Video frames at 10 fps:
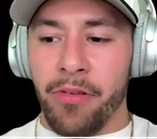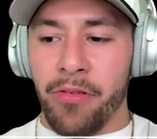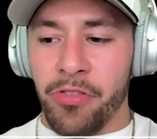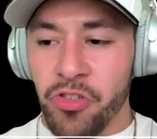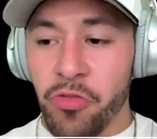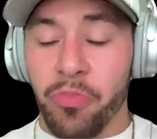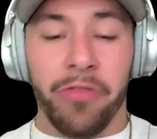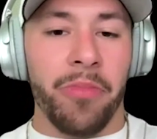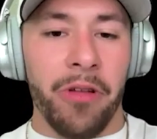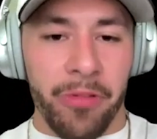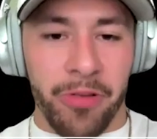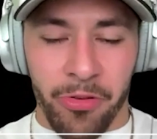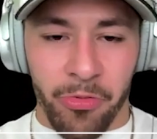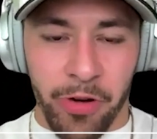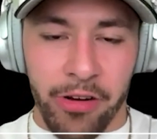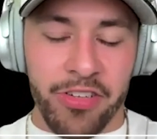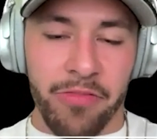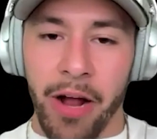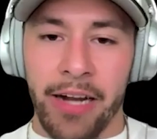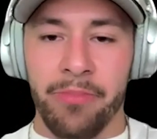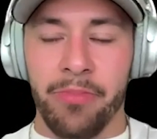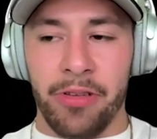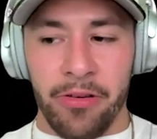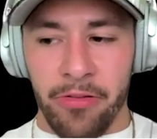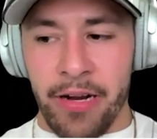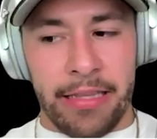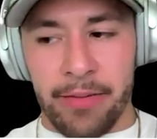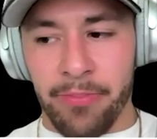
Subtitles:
super familiar with all the rigors of bodybuilding or anything,